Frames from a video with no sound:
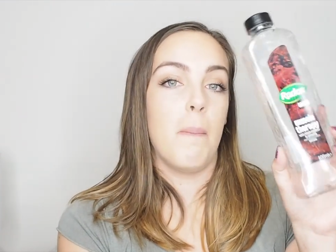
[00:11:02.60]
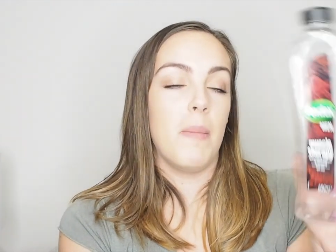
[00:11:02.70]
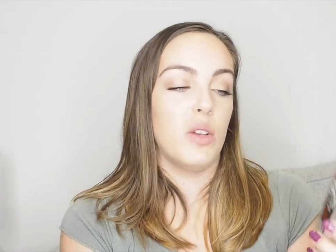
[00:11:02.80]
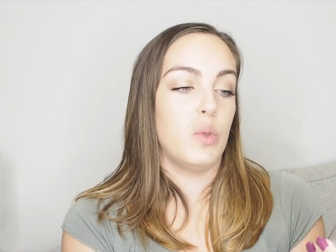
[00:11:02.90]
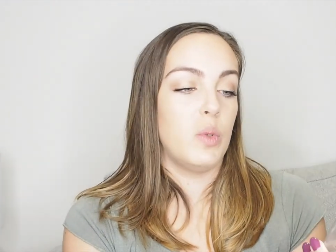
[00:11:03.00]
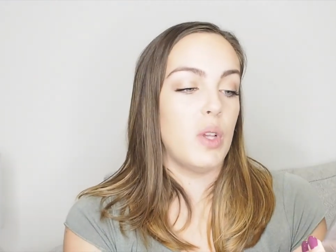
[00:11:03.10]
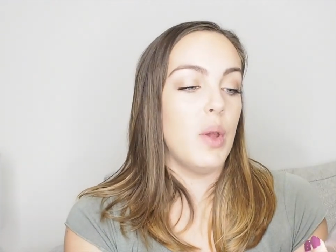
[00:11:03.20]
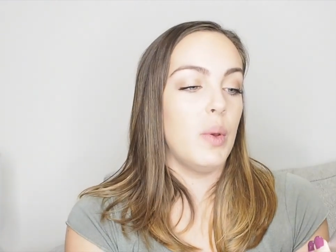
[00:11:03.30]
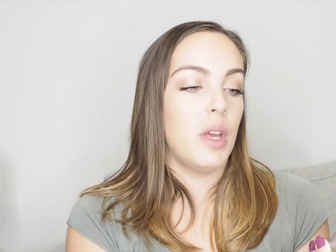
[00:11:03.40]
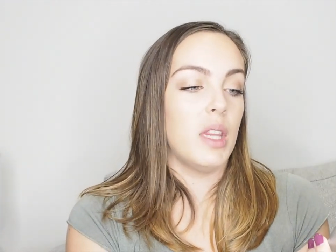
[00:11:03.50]
Muscle
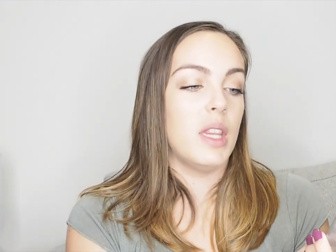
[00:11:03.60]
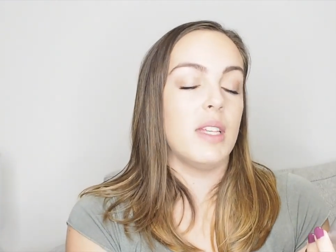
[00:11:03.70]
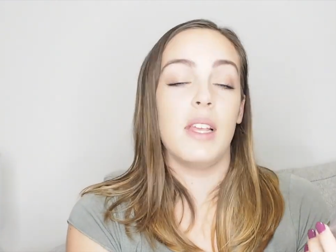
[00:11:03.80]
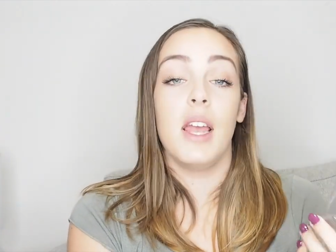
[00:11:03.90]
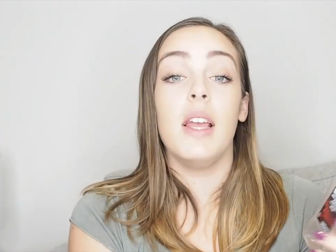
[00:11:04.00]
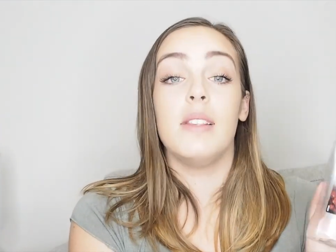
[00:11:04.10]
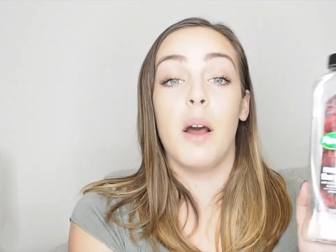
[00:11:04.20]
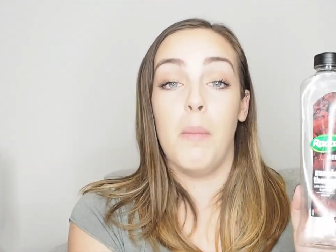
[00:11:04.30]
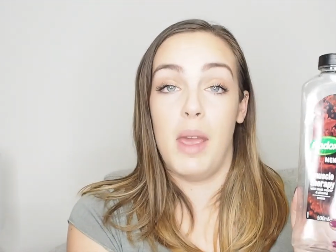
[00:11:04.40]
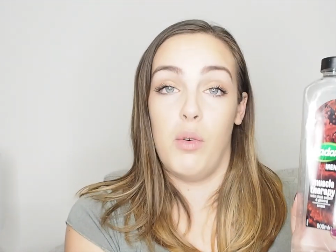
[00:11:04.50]
Soak, this is
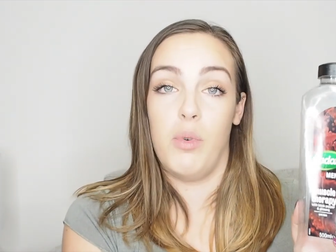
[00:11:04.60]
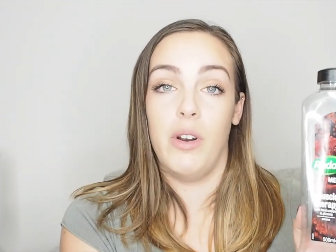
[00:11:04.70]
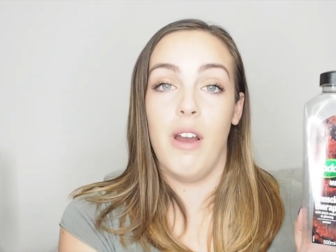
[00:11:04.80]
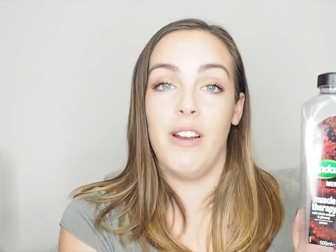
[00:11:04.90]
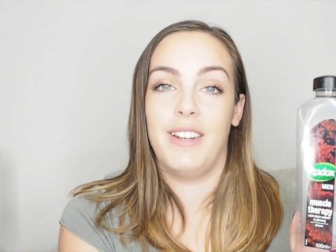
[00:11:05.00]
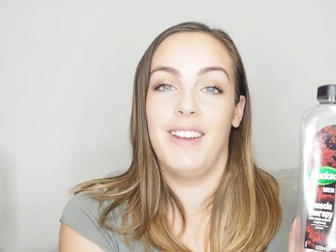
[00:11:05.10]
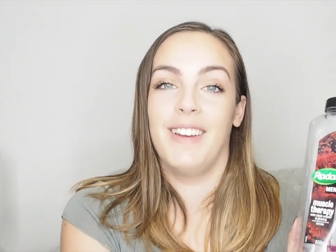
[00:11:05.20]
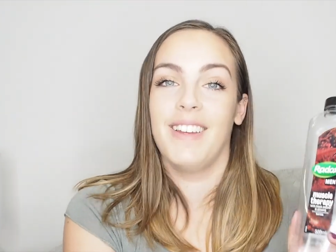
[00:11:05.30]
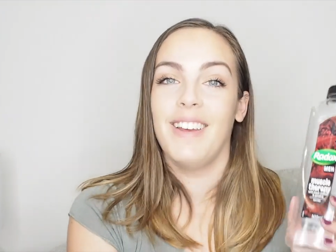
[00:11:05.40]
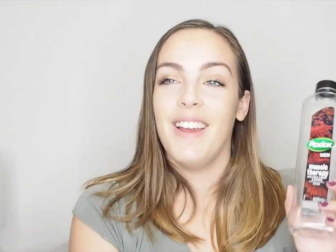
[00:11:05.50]
a male product,
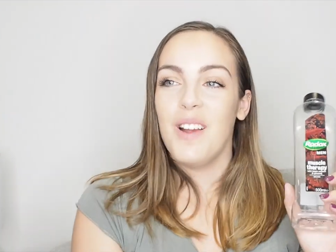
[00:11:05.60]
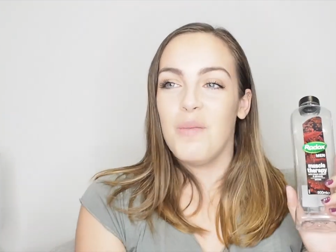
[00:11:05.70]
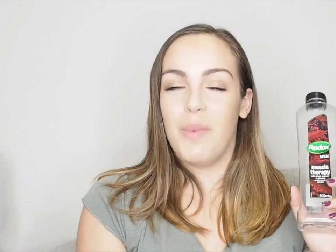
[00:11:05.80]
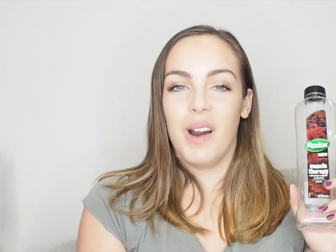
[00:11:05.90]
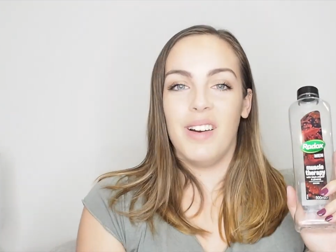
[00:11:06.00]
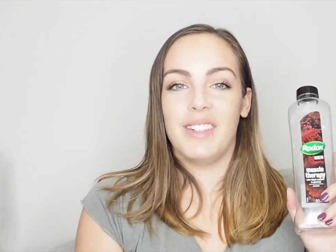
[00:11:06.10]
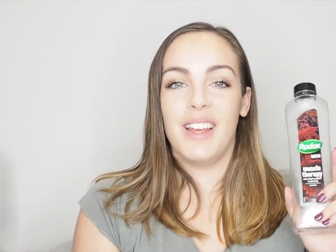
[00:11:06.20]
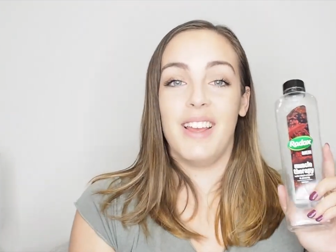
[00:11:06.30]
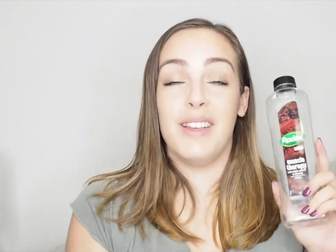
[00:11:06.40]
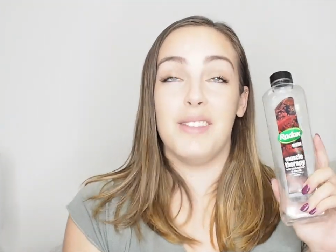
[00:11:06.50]
but
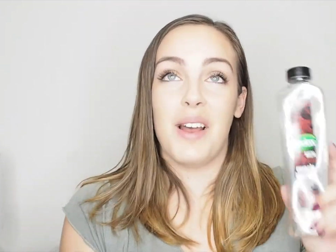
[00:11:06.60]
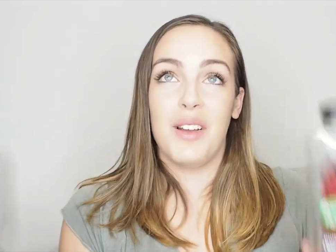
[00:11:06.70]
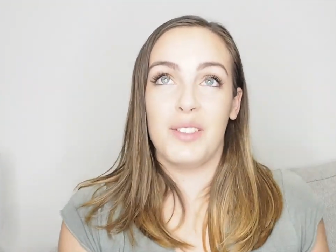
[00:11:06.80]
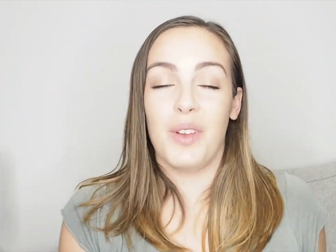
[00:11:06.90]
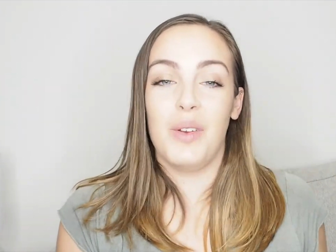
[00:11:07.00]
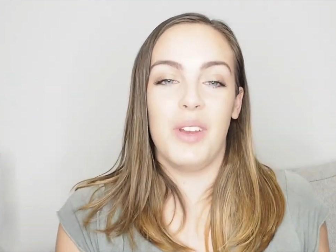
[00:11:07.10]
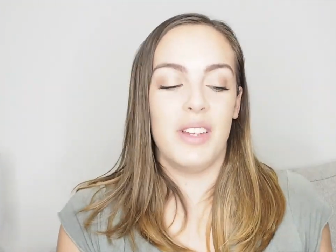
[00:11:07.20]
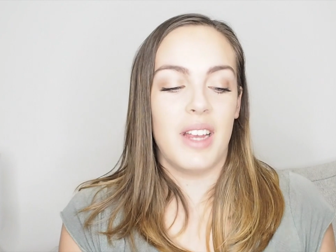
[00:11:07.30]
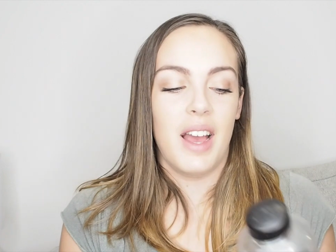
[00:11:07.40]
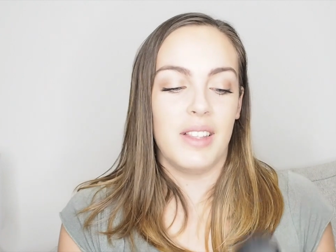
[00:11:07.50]
it is so
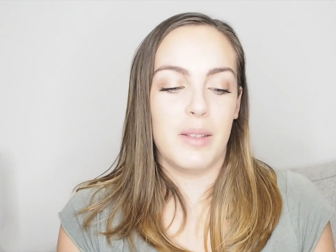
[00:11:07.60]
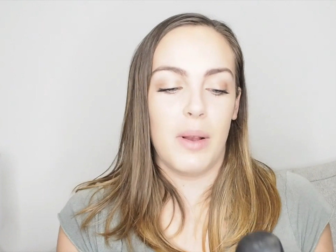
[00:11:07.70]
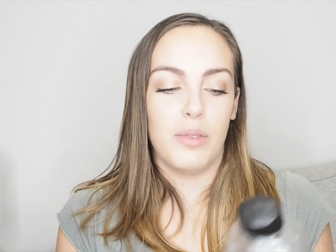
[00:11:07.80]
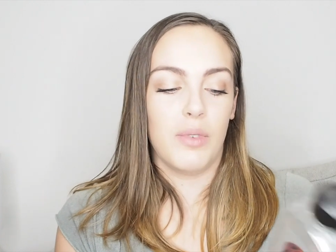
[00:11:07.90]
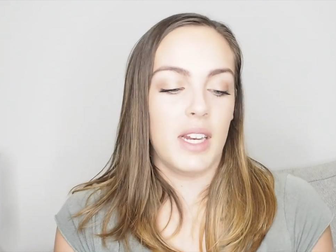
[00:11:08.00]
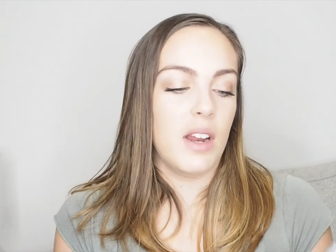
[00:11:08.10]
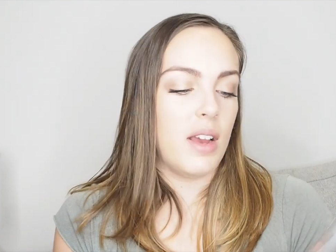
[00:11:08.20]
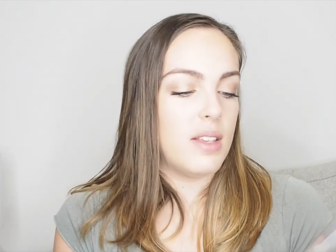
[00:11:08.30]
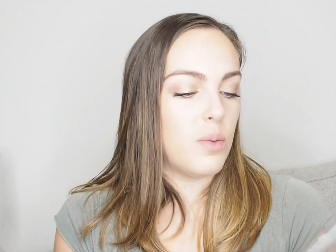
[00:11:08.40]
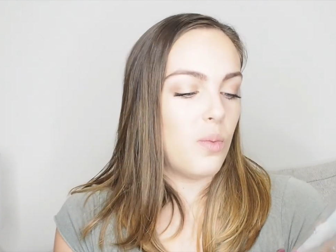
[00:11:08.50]
good and smells really
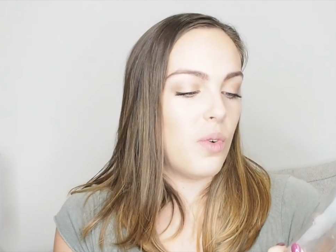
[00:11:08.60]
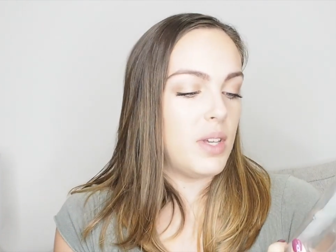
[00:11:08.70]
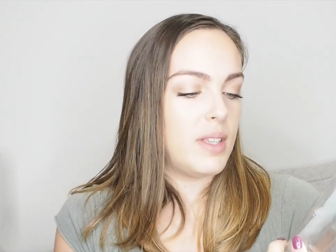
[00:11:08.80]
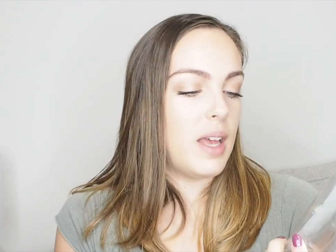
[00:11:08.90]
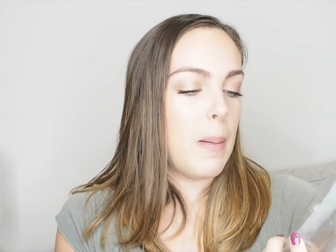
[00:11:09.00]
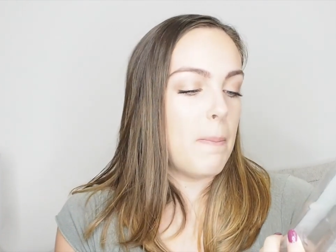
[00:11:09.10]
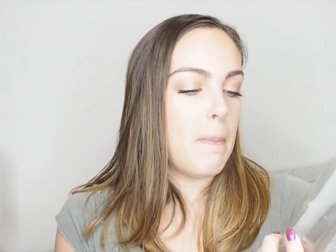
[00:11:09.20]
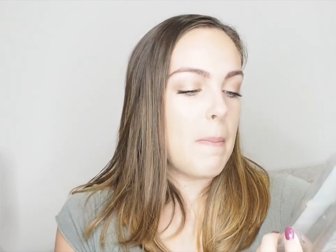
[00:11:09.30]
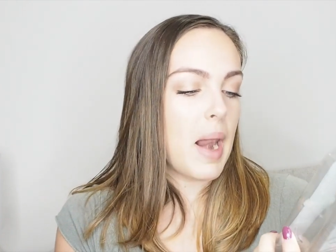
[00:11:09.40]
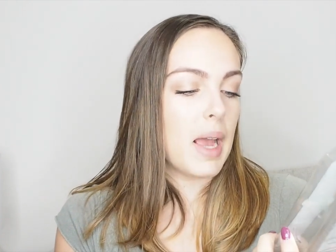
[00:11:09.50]
nice. What is it?
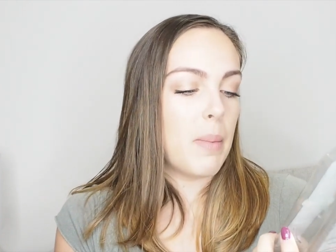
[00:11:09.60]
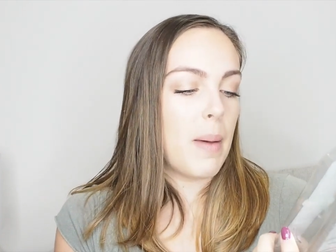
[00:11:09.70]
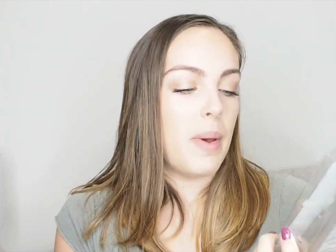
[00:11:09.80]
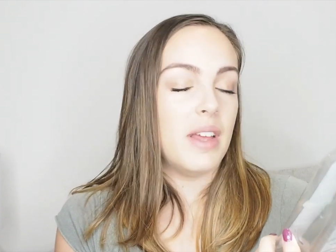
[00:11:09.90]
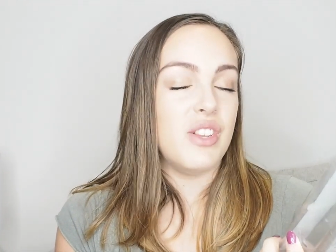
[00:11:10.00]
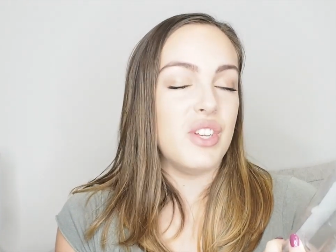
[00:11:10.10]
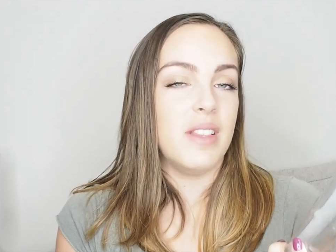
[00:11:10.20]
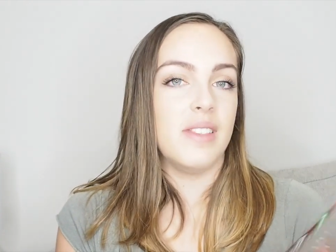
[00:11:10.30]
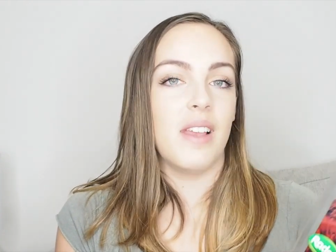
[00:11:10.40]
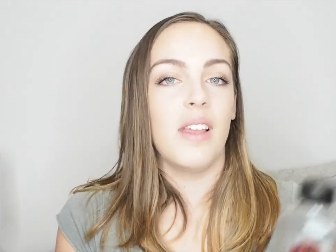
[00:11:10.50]
Black pepper and
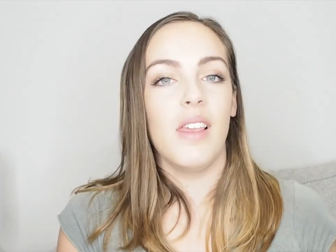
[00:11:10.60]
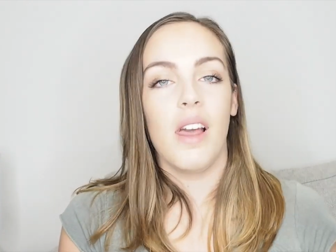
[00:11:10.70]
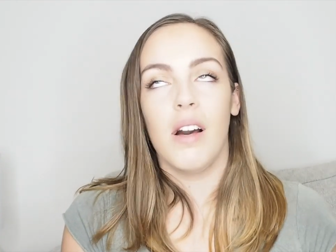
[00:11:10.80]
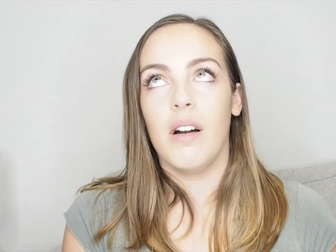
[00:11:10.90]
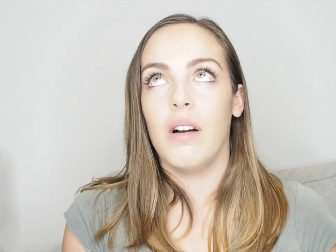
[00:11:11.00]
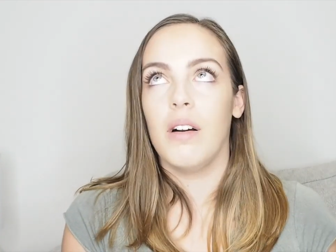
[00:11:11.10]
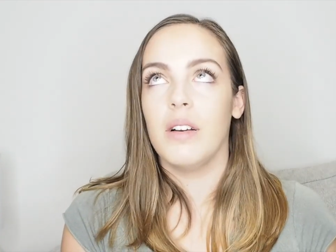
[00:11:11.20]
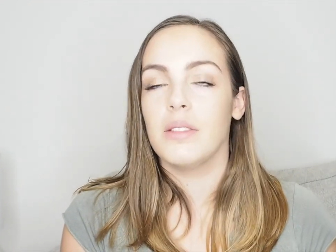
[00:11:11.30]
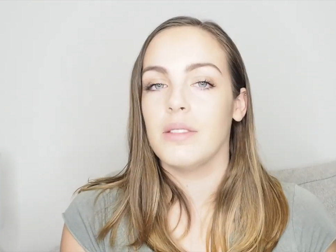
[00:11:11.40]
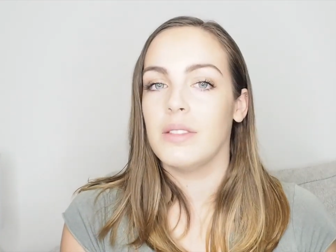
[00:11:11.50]
ginseng. Oh,
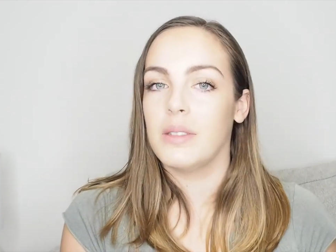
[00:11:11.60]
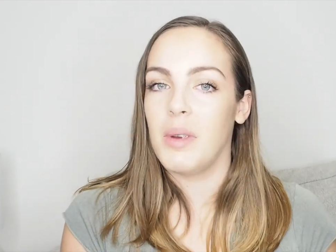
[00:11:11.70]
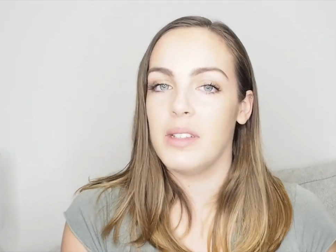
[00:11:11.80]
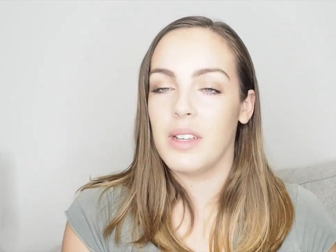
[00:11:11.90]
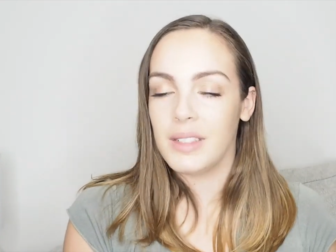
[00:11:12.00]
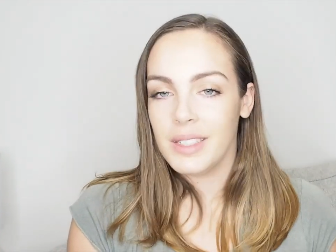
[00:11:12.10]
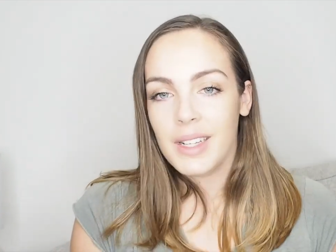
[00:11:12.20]
it's amazing.